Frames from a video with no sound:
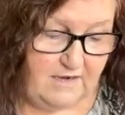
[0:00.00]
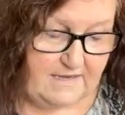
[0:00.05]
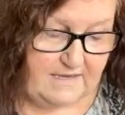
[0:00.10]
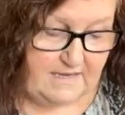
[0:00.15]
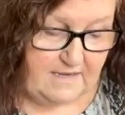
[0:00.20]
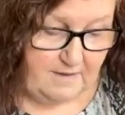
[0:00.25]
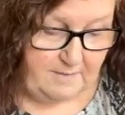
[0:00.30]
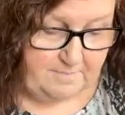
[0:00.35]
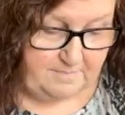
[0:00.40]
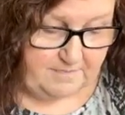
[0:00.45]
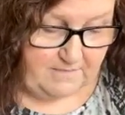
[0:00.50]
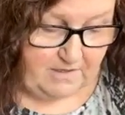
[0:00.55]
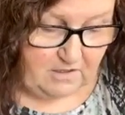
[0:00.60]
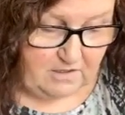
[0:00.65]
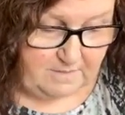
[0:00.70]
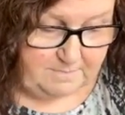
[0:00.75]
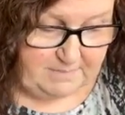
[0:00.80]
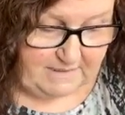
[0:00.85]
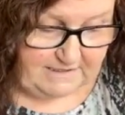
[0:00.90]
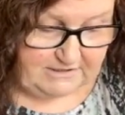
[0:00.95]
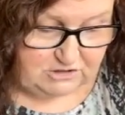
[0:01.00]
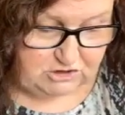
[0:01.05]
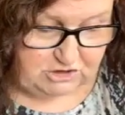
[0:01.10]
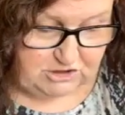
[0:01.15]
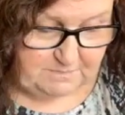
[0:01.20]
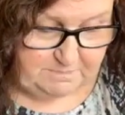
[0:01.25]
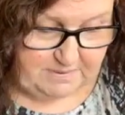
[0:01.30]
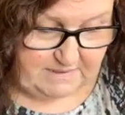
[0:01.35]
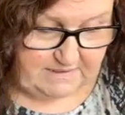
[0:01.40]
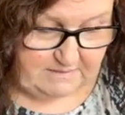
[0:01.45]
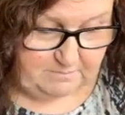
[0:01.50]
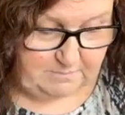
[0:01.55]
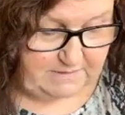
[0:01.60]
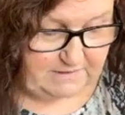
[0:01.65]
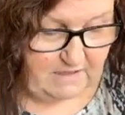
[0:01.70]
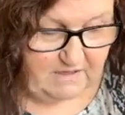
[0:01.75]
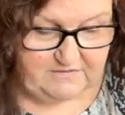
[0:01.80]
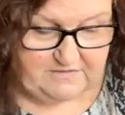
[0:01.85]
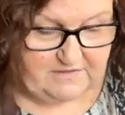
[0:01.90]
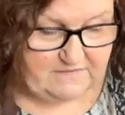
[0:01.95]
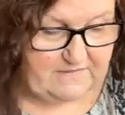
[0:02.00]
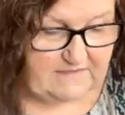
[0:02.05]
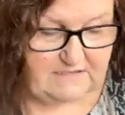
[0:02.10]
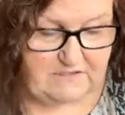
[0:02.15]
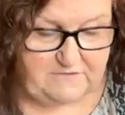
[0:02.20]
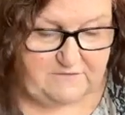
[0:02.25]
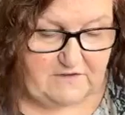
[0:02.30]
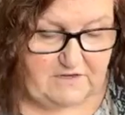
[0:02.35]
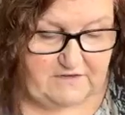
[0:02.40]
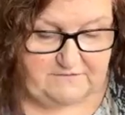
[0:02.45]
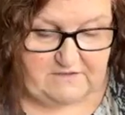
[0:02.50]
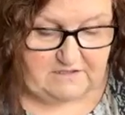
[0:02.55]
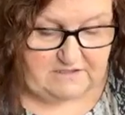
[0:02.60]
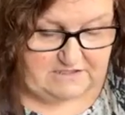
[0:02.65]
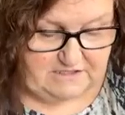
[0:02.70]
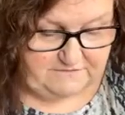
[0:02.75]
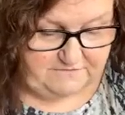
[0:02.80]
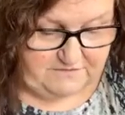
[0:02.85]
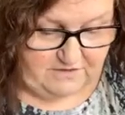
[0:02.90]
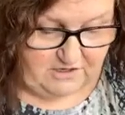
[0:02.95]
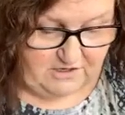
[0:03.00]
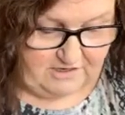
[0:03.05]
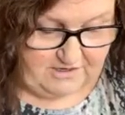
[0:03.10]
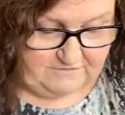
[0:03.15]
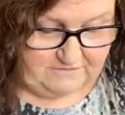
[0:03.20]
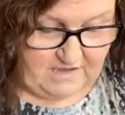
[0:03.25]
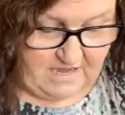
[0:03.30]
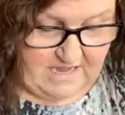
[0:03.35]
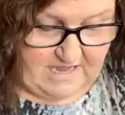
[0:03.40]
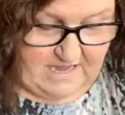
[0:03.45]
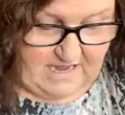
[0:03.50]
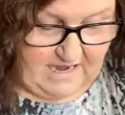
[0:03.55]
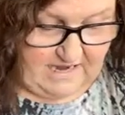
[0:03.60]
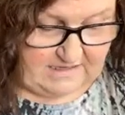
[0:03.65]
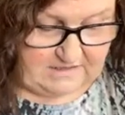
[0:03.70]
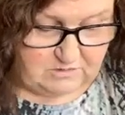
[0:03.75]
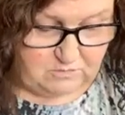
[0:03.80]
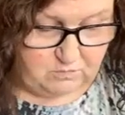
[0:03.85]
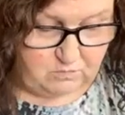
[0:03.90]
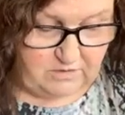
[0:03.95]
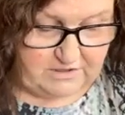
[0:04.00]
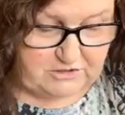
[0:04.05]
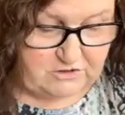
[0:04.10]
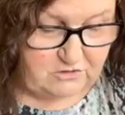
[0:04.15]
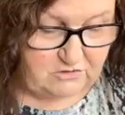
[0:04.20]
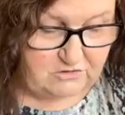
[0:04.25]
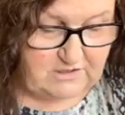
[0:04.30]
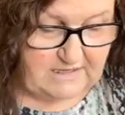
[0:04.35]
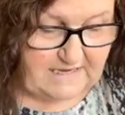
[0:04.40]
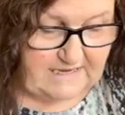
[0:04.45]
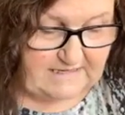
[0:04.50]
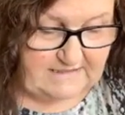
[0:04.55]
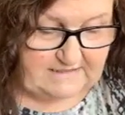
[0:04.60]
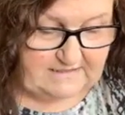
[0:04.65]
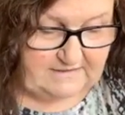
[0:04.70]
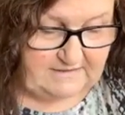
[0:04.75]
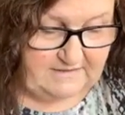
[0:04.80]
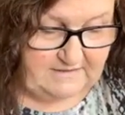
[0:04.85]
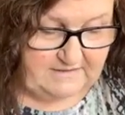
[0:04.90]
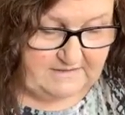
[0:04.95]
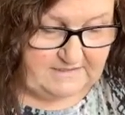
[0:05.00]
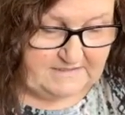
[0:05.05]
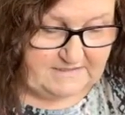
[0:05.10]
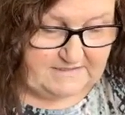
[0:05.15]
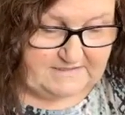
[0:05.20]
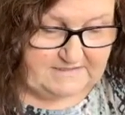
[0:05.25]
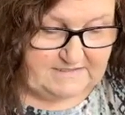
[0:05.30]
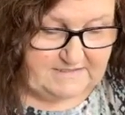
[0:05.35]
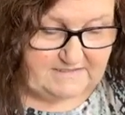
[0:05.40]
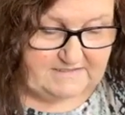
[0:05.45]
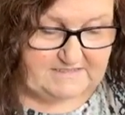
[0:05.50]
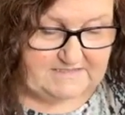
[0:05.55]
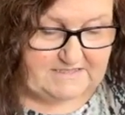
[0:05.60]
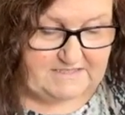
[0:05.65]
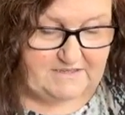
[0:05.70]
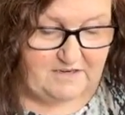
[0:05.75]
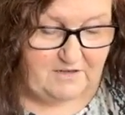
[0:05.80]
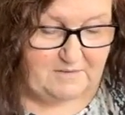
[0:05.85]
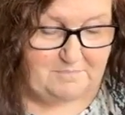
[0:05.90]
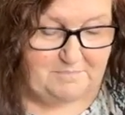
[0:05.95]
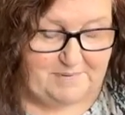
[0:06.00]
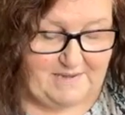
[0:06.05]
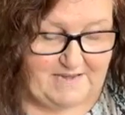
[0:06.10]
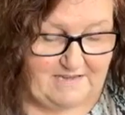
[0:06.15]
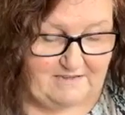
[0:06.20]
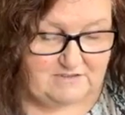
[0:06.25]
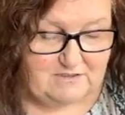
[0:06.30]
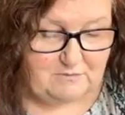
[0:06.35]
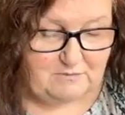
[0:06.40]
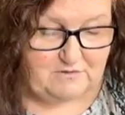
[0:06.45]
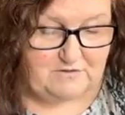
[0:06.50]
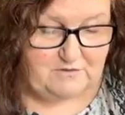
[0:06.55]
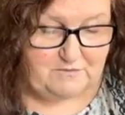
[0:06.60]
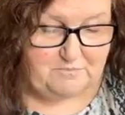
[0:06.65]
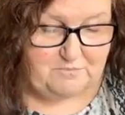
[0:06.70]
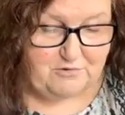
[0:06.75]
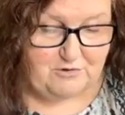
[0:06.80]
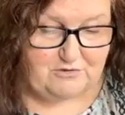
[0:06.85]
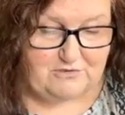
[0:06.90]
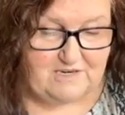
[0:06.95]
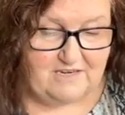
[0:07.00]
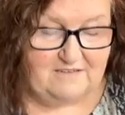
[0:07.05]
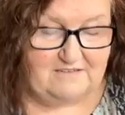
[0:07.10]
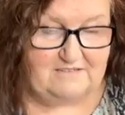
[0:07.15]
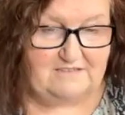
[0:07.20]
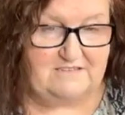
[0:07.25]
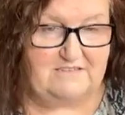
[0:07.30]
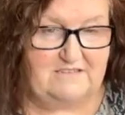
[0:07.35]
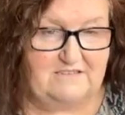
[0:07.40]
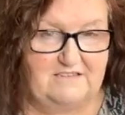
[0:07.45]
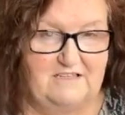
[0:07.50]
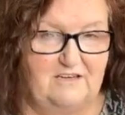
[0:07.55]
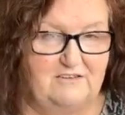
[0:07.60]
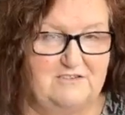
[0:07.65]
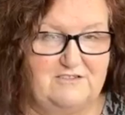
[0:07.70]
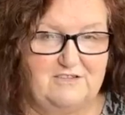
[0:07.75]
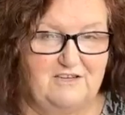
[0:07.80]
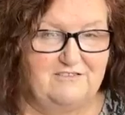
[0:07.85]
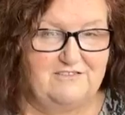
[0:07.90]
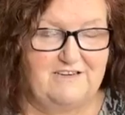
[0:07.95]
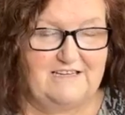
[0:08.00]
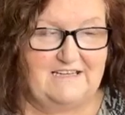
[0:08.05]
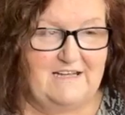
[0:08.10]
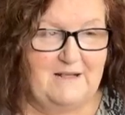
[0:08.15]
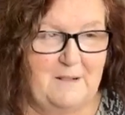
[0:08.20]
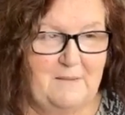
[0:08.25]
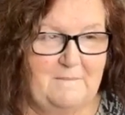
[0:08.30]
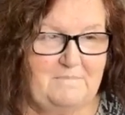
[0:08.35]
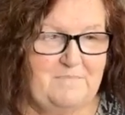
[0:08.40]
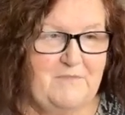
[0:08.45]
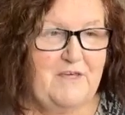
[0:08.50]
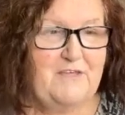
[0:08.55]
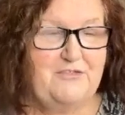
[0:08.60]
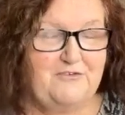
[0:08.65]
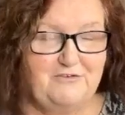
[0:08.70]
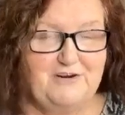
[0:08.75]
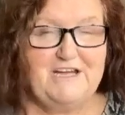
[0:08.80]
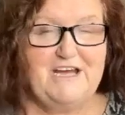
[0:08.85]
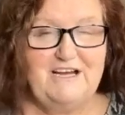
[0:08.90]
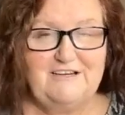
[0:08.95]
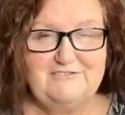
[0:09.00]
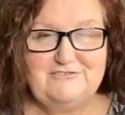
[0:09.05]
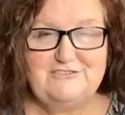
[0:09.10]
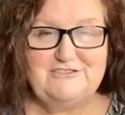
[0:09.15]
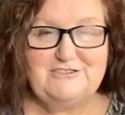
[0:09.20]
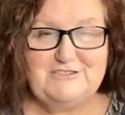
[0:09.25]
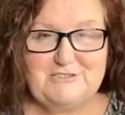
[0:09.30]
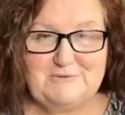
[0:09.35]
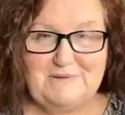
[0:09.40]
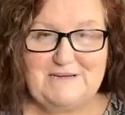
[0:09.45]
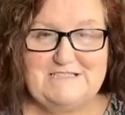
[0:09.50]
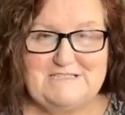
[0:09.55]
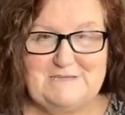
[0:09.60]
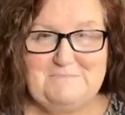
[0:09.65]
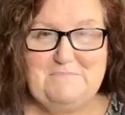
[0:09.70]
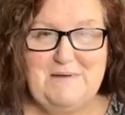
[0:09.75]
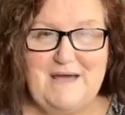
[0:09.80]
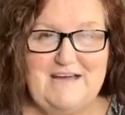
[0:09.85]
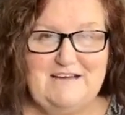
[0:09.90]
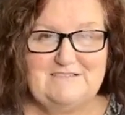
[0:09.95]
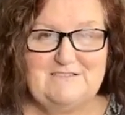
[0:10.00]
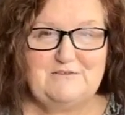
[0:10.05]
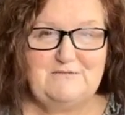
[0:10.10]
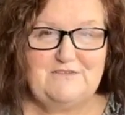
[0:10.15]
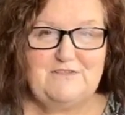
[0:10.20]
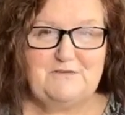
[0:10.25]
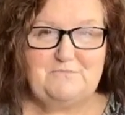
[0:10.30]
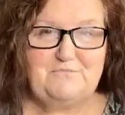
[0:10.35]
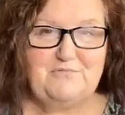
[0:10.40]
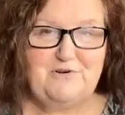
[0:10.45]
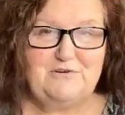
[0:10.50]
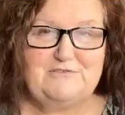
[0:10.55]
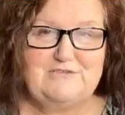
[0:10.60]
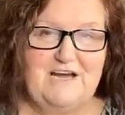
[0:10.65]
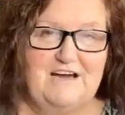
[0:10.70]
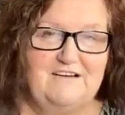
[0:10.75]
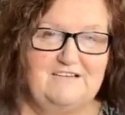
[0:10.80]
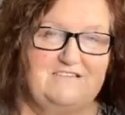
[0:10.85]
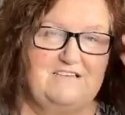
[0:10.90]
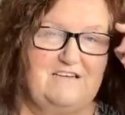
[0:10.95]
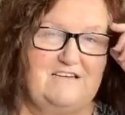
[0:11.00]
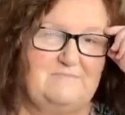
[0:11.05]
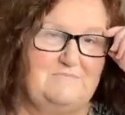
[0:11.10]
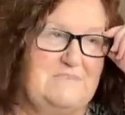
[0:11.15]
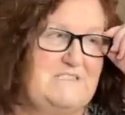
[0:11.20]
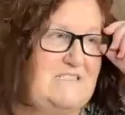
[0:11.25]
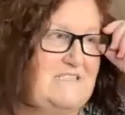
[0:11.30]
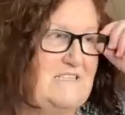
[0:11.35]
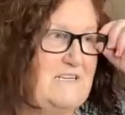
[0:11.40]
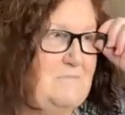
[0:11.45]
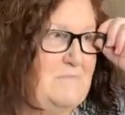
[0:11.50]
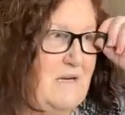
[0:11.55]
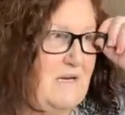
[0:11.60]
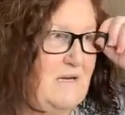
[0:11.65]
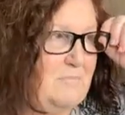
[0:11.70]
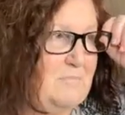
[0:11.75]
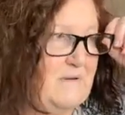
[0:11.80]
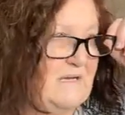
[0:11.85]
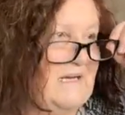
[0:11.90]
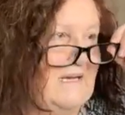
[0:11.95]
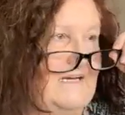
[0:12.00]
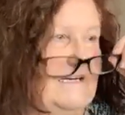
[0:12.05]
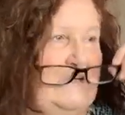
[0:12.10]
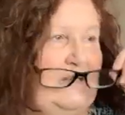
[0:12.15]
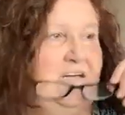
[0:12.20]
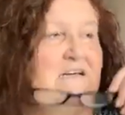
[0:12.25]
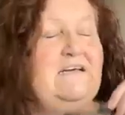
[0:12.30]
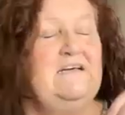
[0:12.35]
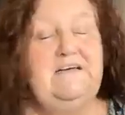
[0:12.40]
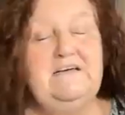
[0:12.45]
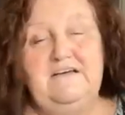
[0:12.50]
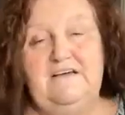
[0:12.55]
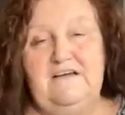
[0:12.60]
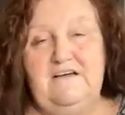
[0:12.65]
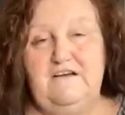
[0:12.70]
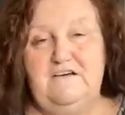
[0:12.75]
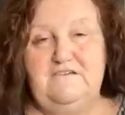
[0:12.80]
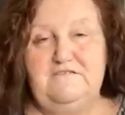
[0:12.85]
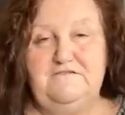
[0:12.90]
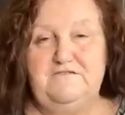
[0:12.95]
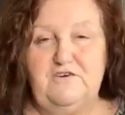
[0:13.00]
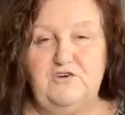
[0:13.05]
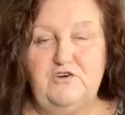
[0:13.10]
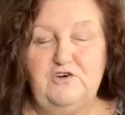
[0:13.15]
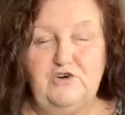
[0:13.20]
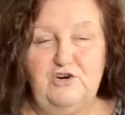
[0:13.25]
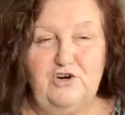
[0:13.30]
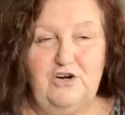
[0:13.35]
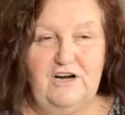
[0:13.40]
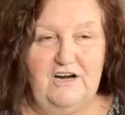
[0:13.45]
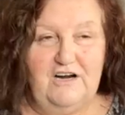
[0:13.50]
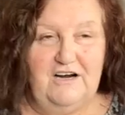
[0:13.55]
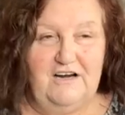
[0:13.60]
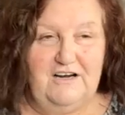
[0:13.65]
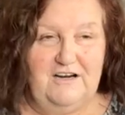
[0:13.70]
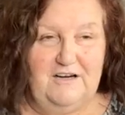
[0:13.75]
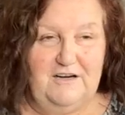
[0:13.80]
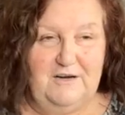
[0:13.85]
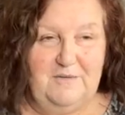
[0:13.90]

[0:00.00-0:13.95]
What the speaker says: I paid shipping, but I think that's £5.95. And when you're getting £69 worth of products, no, sorry, £320 worth of products, I'm steaming up again, for